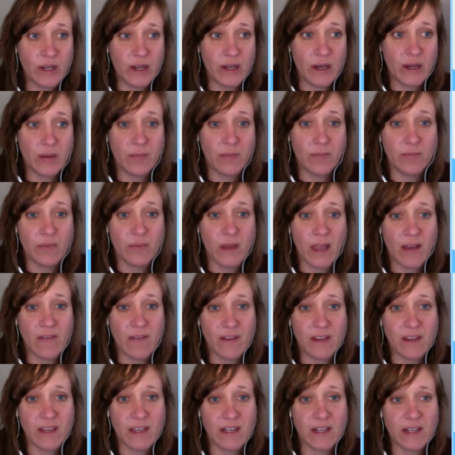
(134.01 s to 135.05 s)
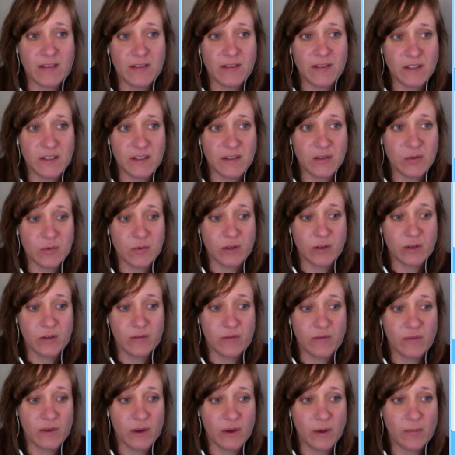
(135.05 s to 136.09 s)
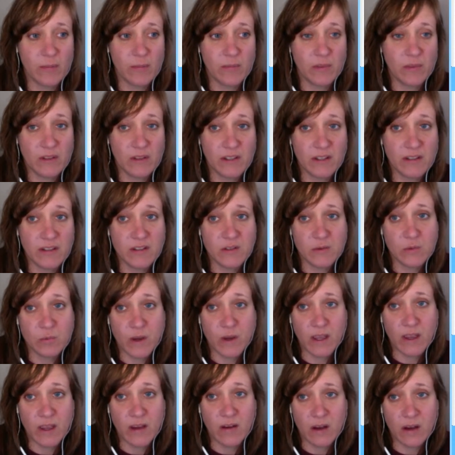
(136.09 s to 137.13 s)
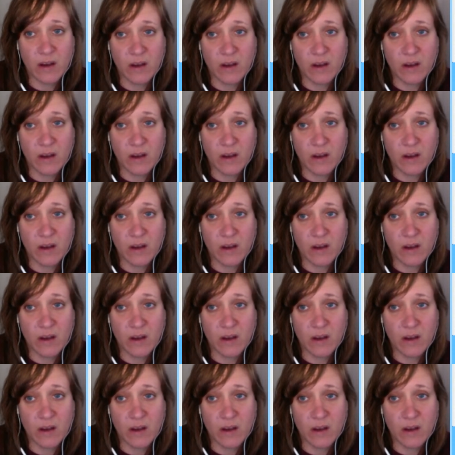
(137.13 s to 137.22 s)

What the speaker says: having it in this sort of list way,